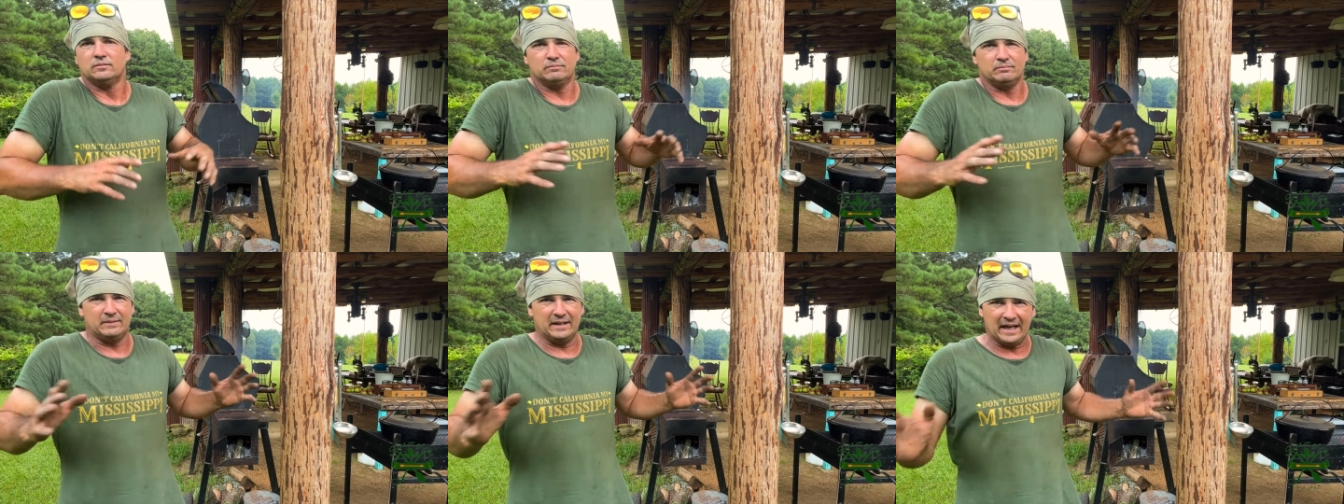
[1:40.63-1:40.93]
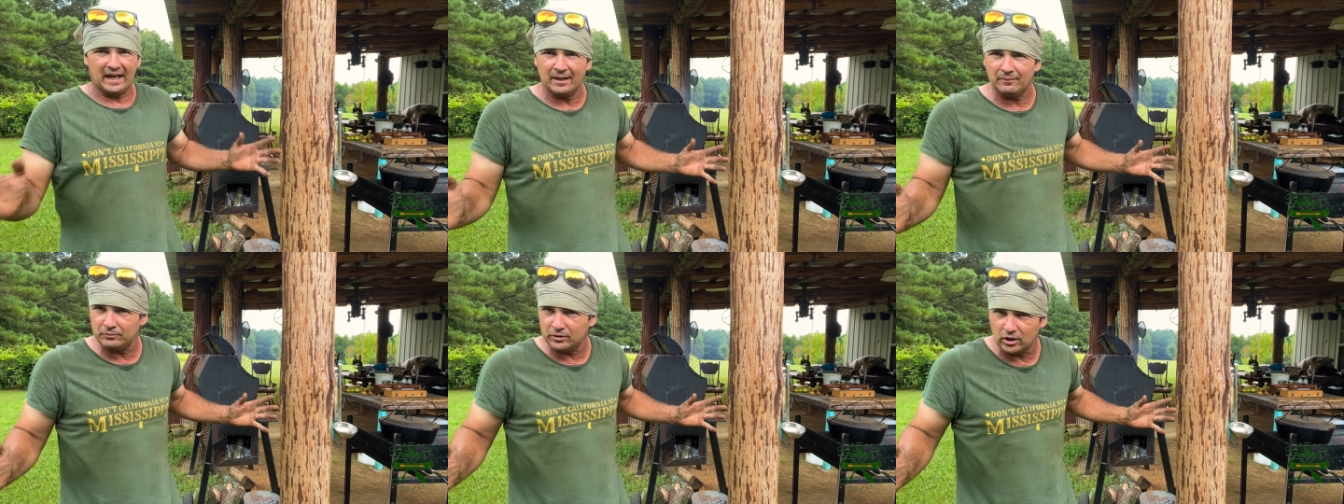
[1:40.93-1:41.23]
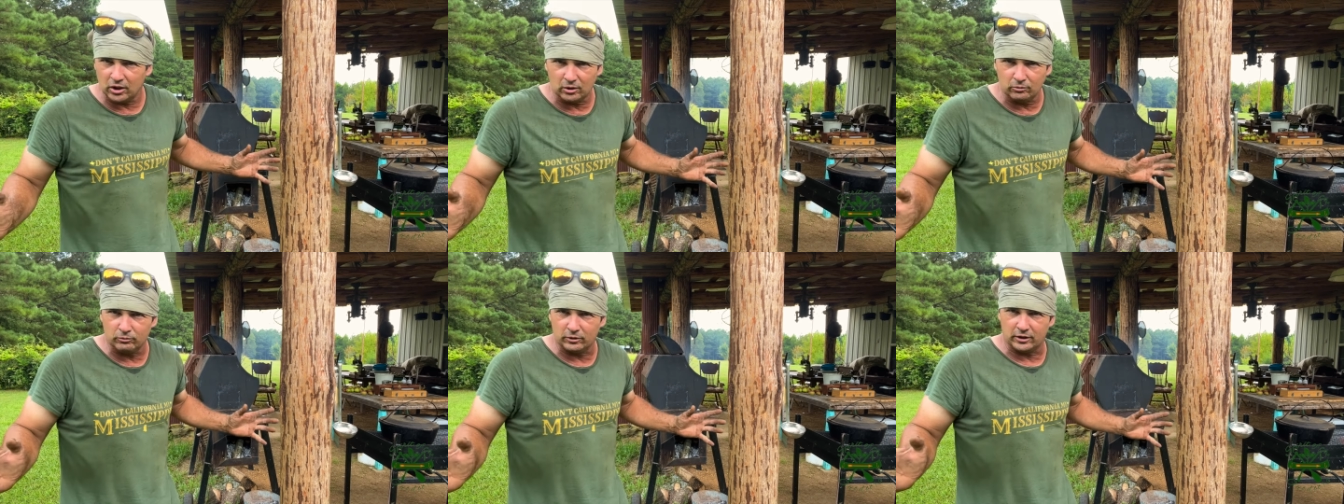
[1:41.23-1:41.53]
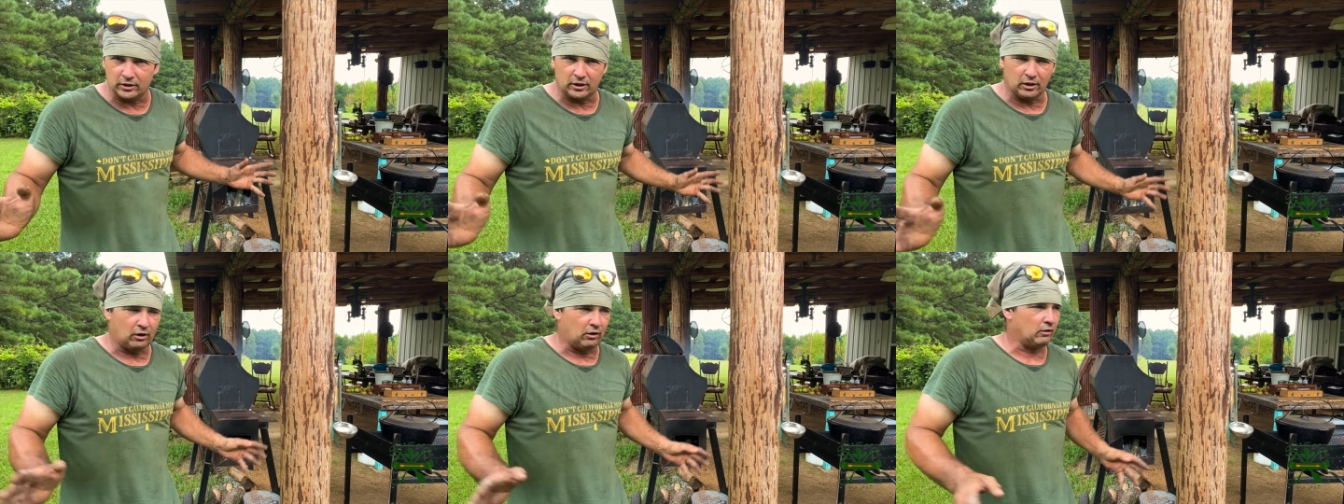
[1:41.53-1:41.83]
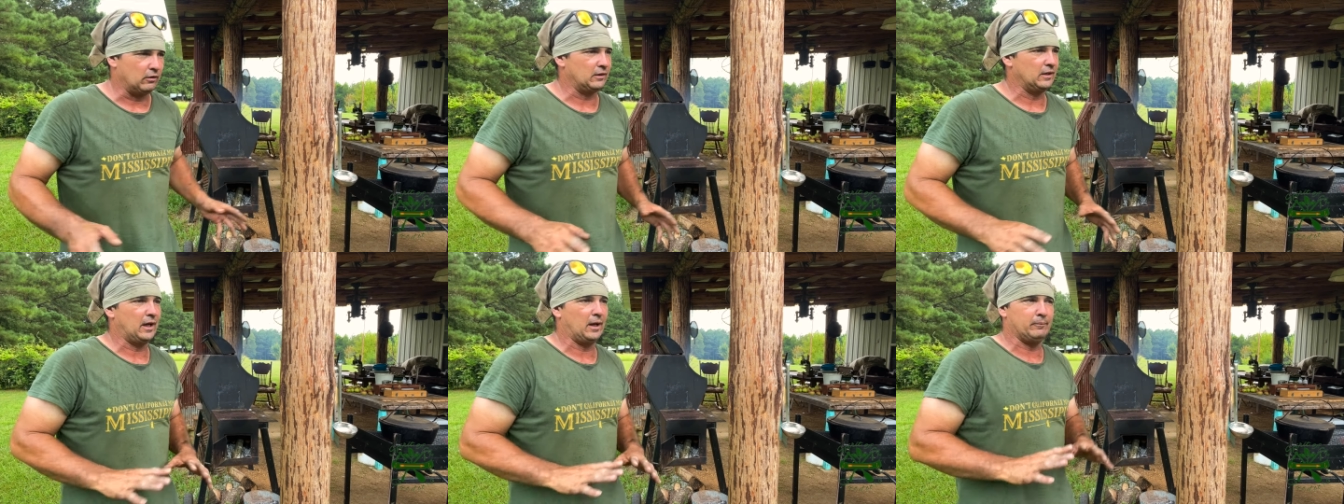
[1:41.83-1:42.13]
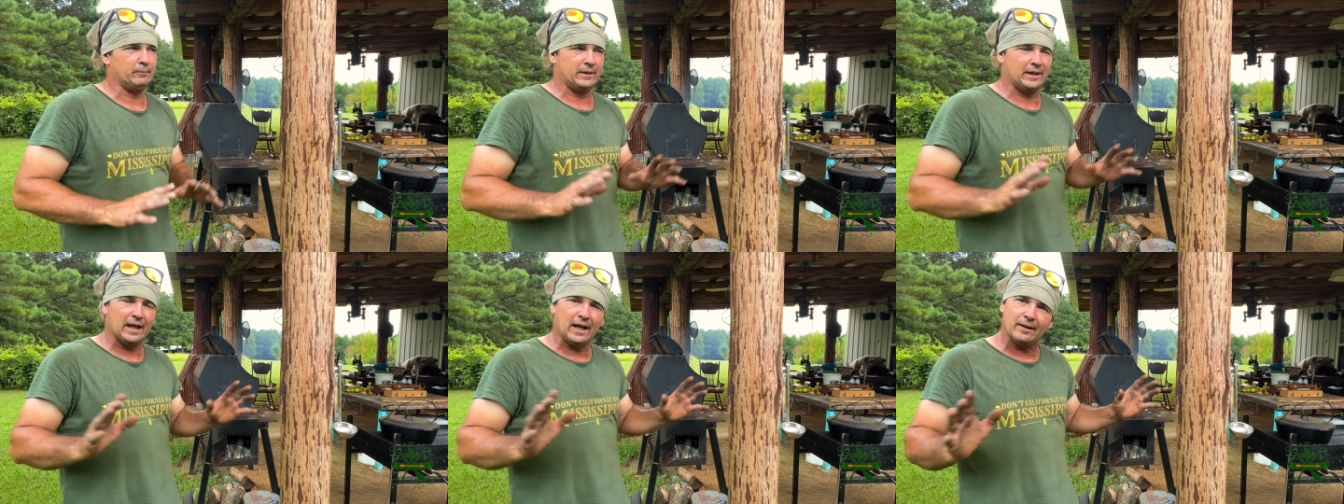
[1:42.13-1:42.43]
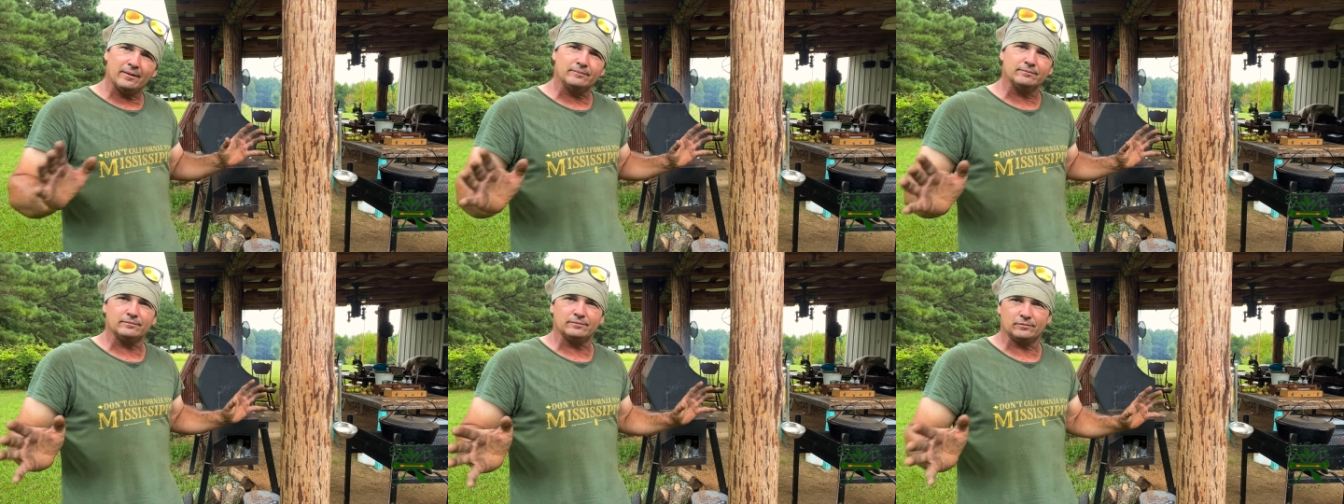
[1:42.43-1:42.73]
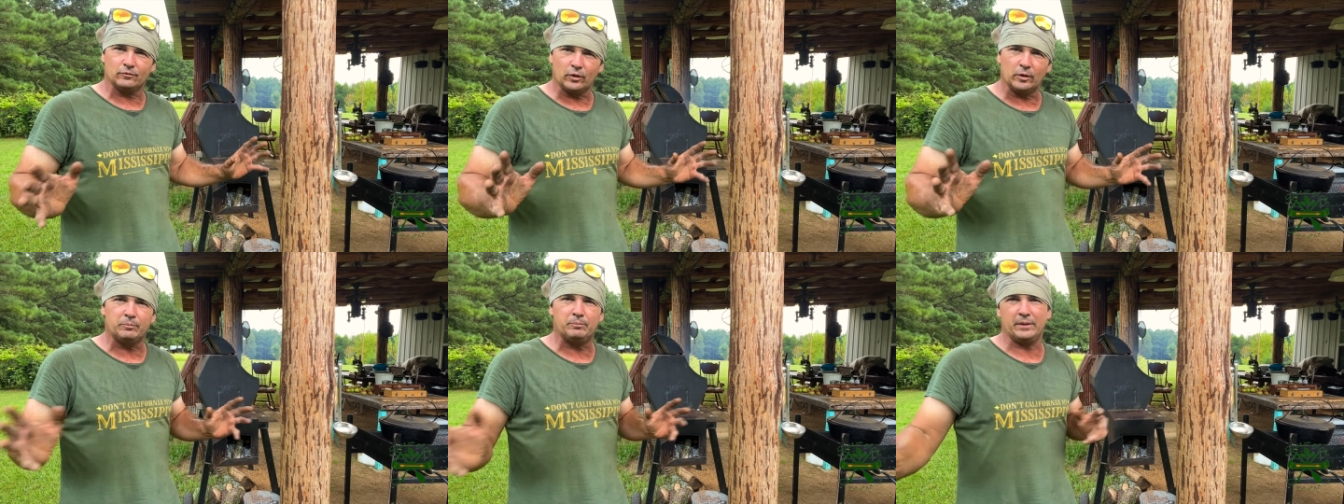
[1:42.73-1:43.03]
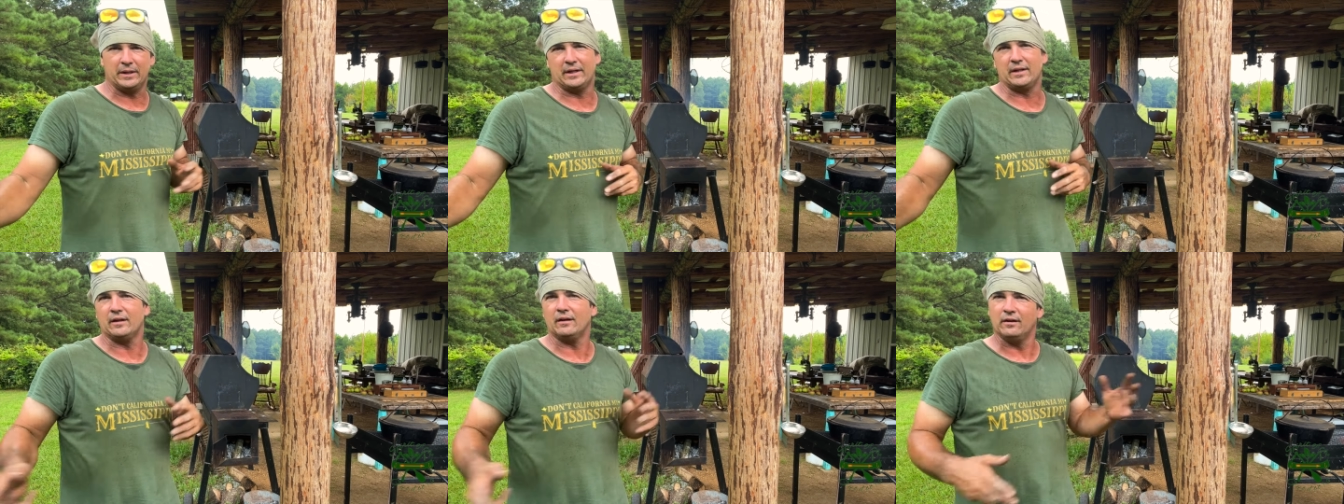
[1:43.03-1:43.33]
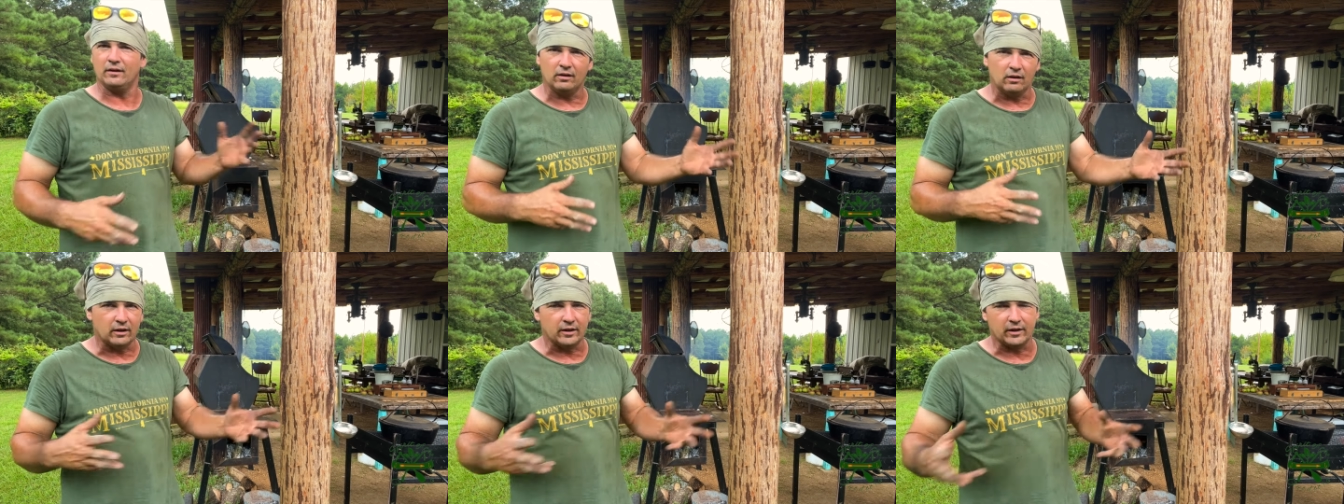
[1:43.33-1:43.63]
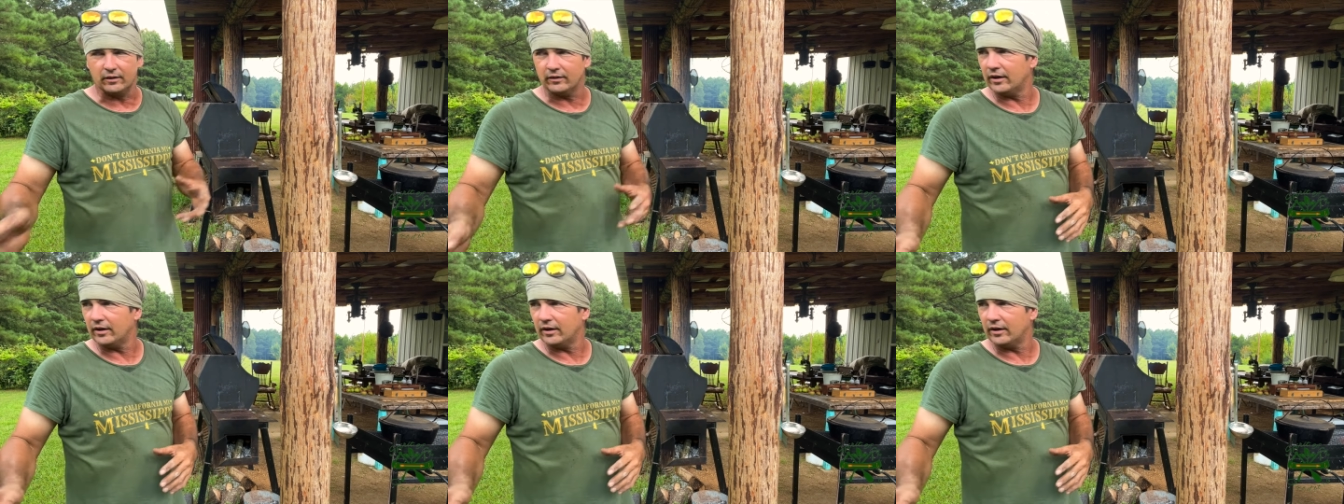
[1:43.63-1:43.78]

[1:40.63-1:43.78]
but I'm done with the garden. I mean, we picking a little here,